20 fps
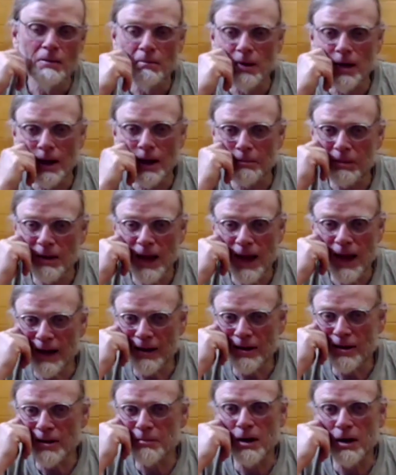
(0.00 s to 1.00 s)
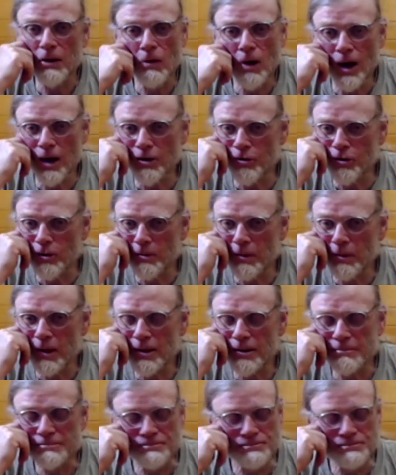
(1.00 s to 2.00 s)
But I planted them, I watered them
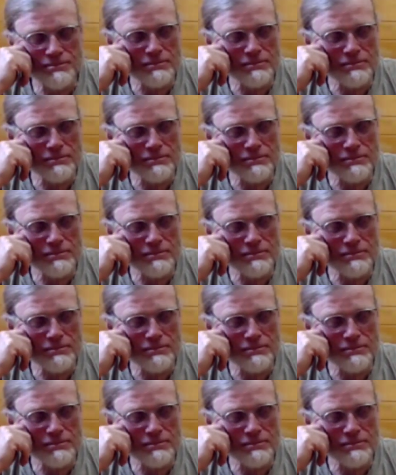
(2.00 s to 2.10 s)
in,